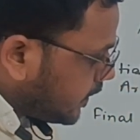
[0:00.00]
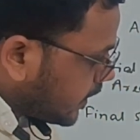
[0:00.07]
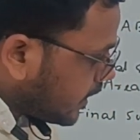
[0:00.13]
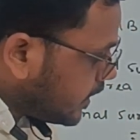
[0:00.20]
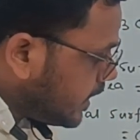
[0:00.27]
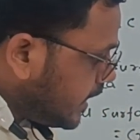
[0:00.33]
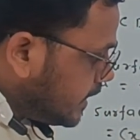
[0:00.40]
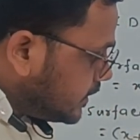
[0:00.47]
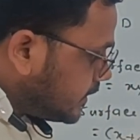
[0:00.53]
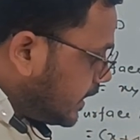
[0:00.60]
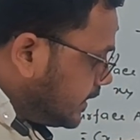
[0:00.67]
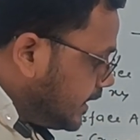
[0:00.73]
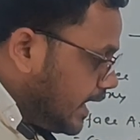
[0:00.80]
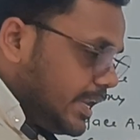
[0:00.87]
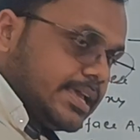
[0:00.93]
here, the
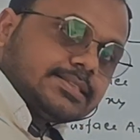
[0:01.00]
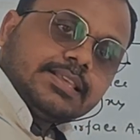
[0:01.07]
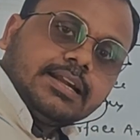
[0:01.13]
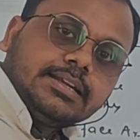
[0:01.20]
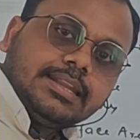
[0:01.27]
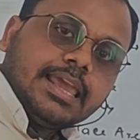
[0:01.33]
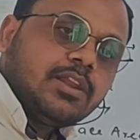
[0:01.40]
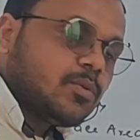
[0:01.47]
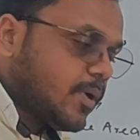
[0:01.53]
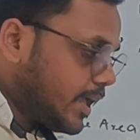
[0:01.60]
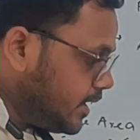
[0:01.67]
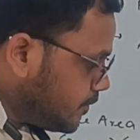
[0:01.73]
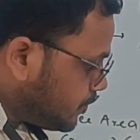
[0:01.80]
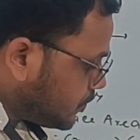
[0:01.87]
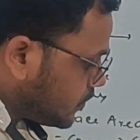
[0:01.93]
del x and del y
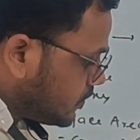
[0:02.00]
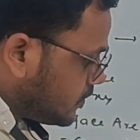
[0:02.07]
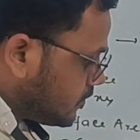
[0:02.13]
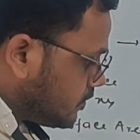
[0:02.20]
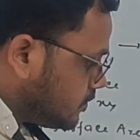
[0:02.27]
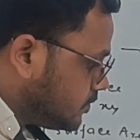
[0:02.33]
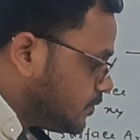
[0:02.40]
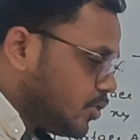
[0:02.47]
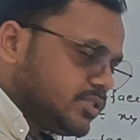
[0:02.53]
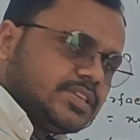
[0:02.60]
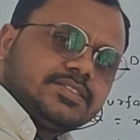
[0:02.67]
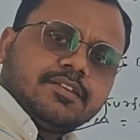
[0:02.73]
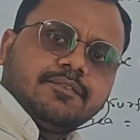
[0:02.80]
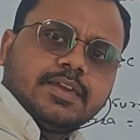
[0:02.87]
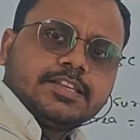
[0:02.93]
both
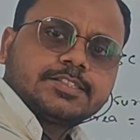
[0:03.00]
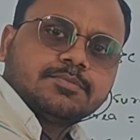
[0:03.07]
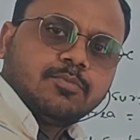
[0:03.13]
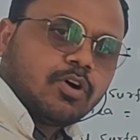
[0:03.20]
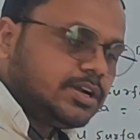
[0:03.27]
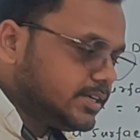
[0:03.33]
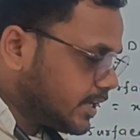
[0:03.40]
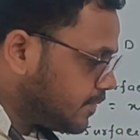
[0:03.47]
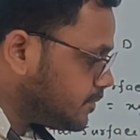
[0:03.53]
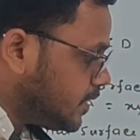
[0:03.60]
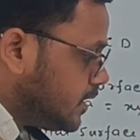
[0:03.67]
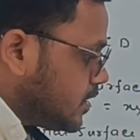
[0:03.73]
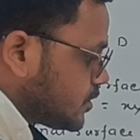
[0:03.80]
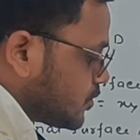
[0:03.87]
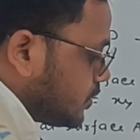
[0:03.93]
is a very small term,
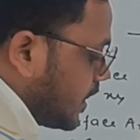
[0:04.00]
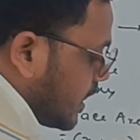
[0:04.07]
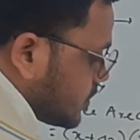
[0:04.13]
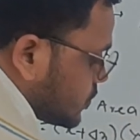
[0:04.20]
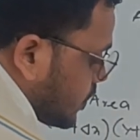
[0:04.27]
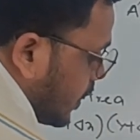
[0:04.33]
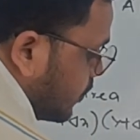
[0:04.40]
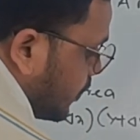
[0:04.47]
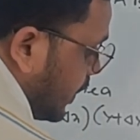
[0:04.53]
so that's why